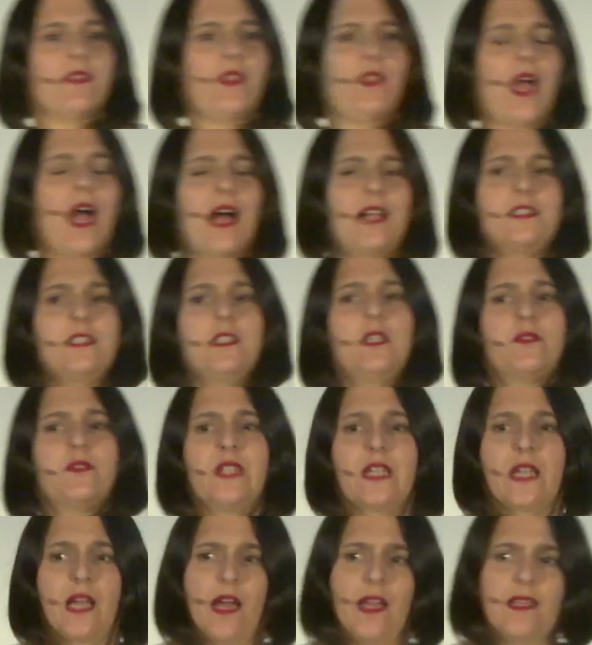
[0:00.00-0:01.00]
The hunting of
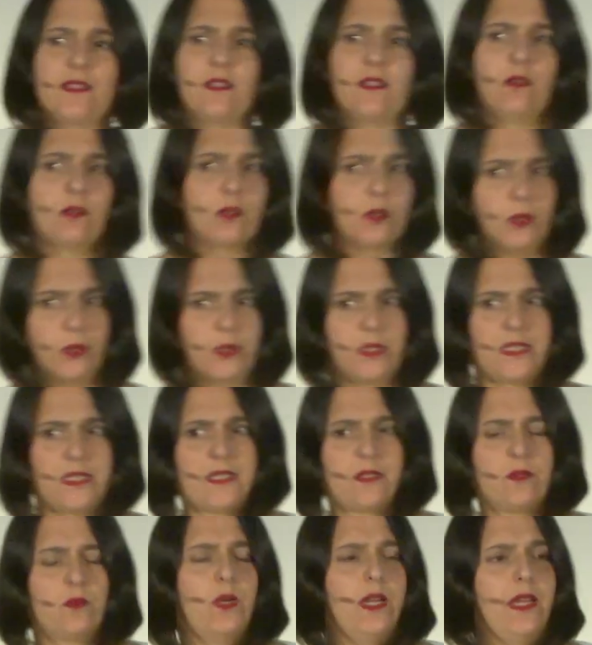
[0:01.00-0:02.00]
the cats
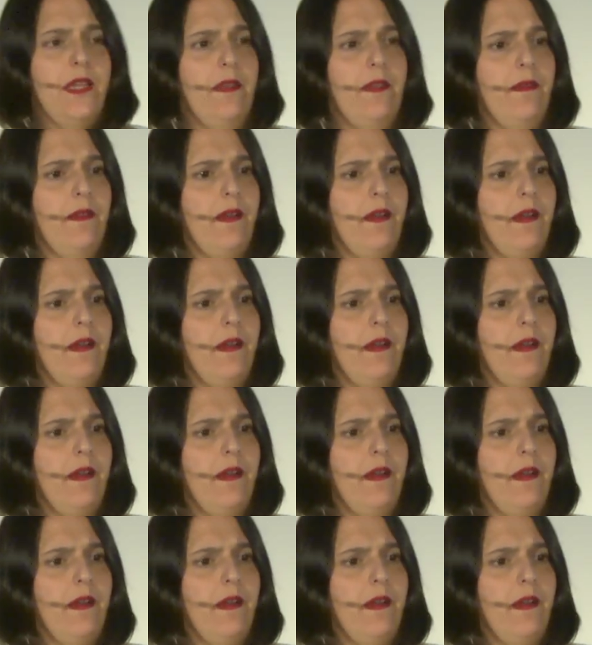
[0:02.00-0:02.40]
occurs when